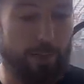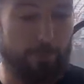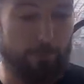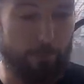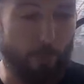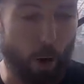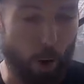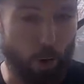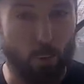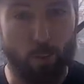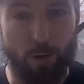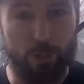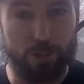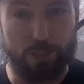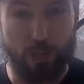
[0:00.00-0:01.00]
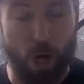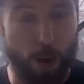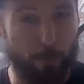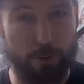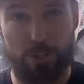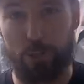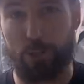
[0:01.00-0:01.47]
a part where just
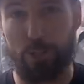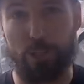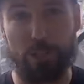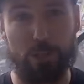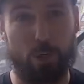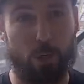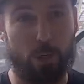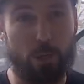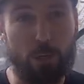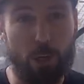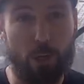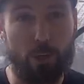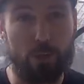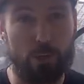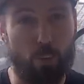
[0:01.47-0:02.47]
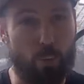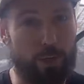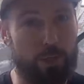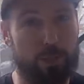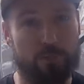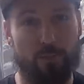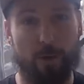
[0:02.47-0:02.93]
opportunities are closed,
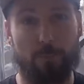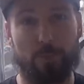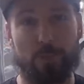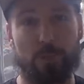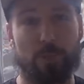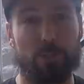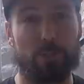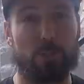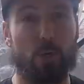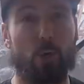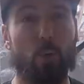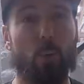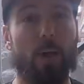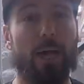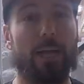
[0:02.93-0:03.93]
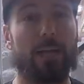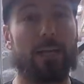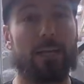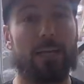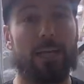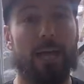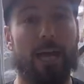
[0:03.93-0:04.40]
windows of opportunities go away,
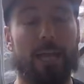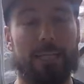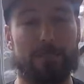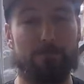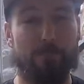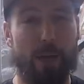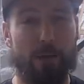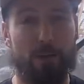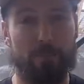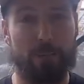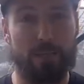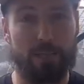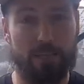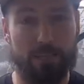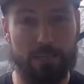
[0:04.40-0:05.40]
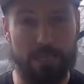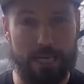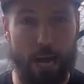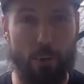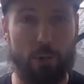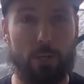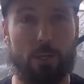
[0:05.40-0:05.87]
and it's better to be
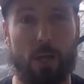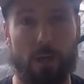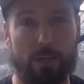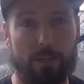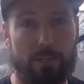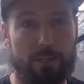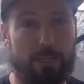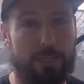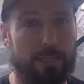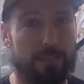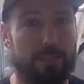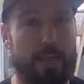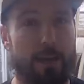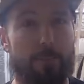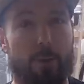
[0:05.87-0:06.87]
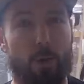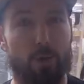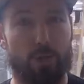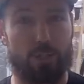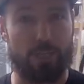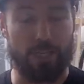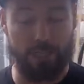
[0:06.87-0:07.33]
now o'clock in that
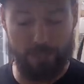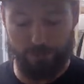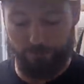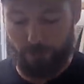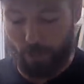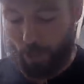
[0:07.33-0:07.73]
motion, in the